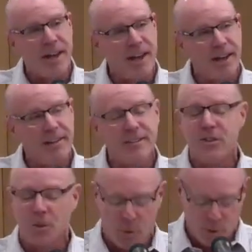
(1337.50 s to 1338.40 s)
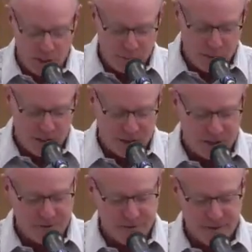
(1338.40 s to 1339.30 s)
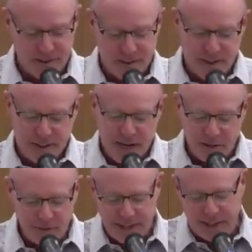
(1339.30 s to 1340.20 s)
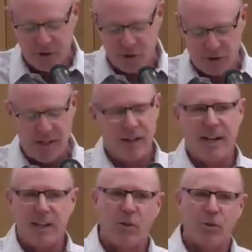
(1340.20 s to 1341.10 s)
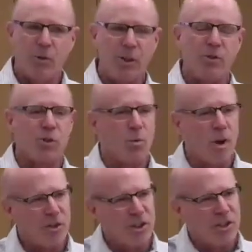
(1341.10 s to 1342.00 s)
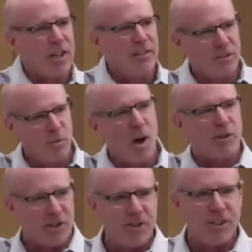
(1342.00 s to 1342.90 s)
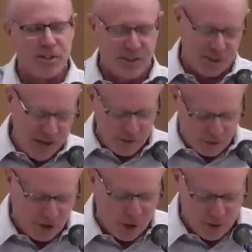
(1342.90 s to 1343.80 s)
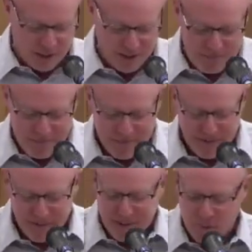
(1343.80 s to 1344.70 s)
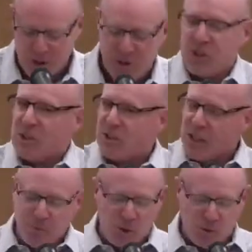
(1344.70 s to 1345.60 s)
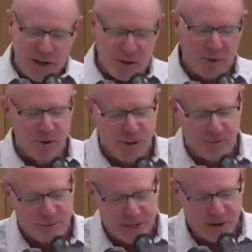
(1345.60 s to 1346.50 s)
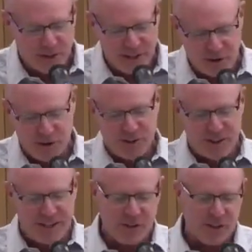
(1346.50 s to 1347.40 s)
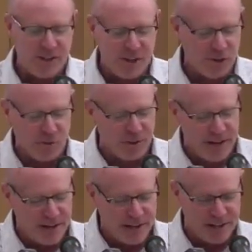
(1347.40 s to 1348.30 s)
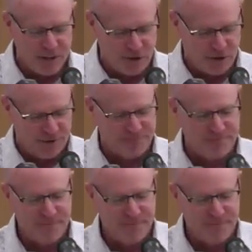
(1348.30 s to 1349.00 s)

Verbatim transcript: A to point B kind of like Interstate 90 through eastern Washington, Washington to South Dakota, where you just zip straight through it from destination to destination without a hitch.